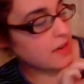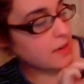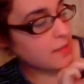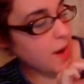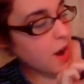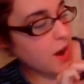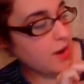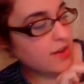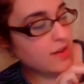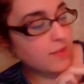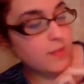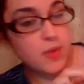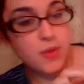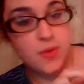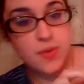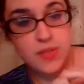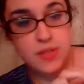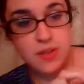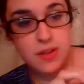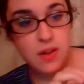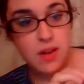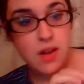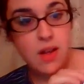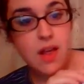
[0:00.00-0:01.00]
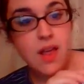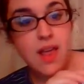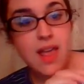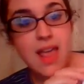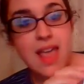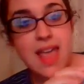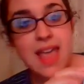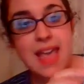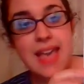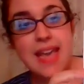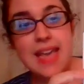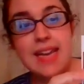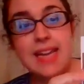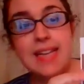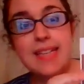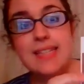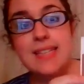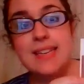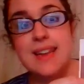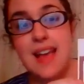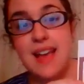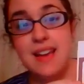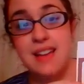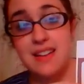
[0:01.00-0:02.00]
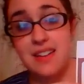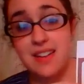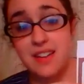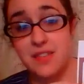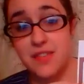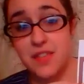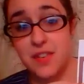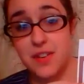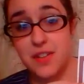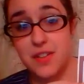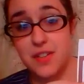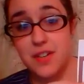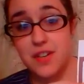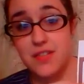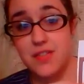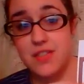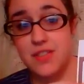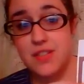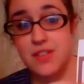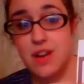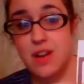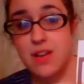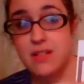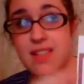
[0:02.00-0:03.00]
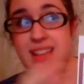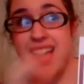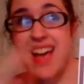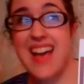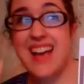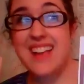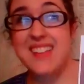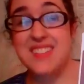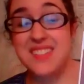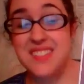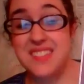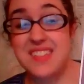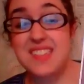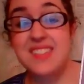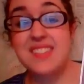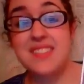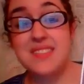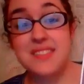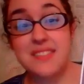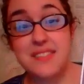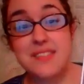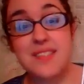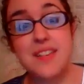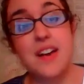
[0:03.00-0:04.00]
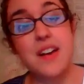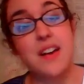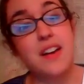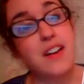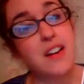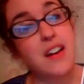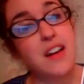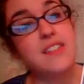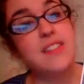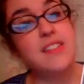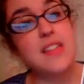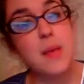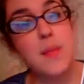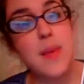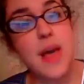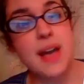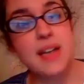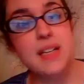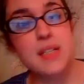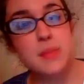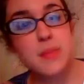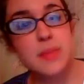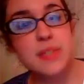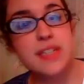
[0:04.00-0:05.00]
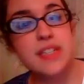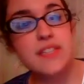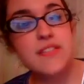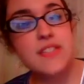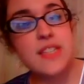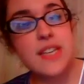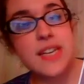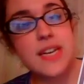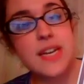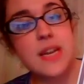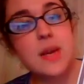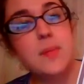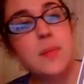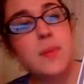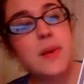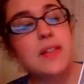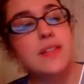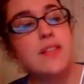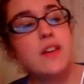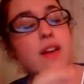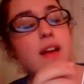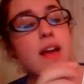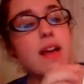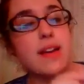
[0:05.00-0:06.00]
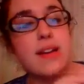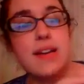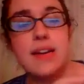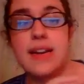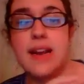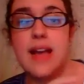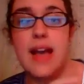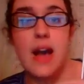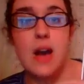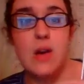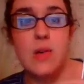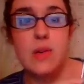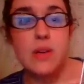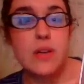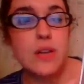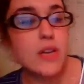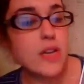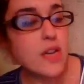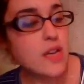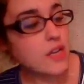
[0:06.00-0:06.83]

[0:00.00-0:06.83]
an American musical. It is an edited version of a song that has some expletives in it, but they're edited out.